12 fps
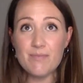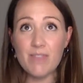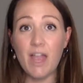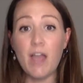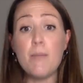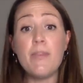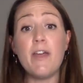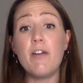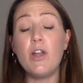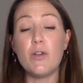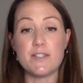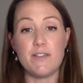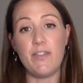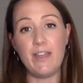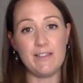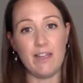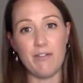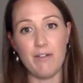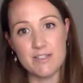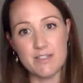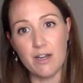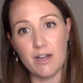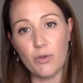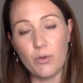Um, and there are lots of things that are
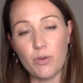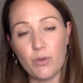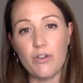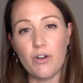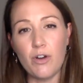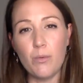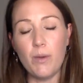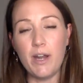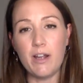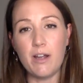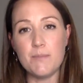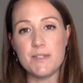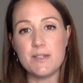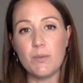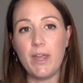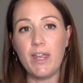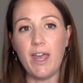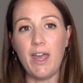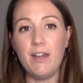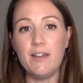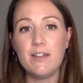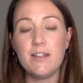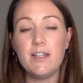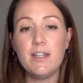outside of your control when it comes to weight
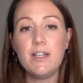gain.